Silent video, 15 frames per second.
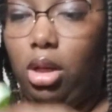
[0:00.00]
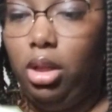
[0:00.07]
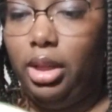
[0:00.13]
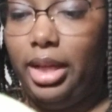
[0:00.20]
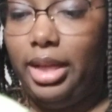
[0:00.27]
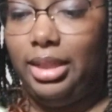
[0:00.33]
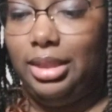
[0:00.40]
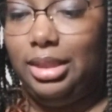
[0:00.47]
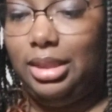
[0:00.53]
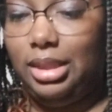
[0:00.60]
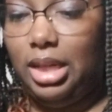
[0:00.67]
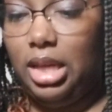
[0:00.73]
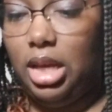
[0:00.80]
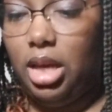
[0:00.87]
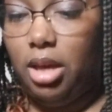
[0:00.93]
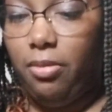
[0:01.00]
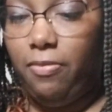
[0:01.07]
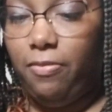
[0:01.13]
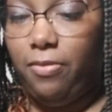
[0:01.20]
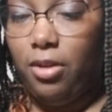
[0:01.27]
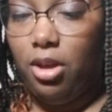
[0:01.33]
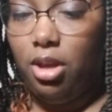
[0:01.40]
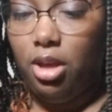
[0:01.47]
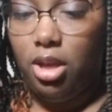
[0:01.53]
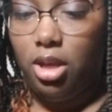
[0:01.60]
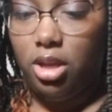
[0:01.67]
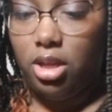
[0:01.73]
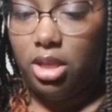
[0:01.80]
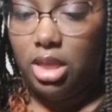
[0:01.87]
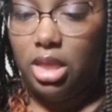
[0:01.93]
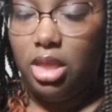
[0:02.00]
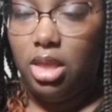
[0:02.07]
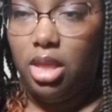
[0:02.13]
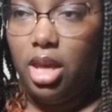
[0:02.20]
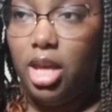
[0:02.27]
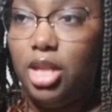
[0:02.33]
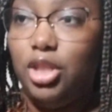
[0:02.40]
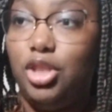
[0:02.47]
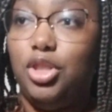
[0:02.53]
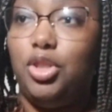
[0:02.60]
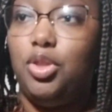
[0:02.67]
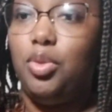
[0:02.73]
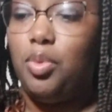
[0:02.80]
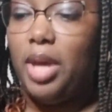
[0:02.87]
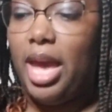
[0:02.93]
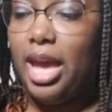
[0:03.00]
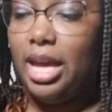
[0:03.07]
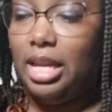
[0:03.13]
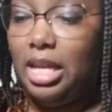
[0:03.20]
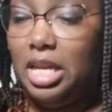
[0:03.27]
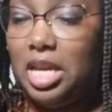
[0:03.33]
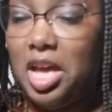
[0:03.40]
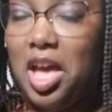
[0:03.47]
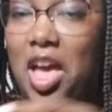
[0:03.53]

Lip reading: Let's see if it's zucchini.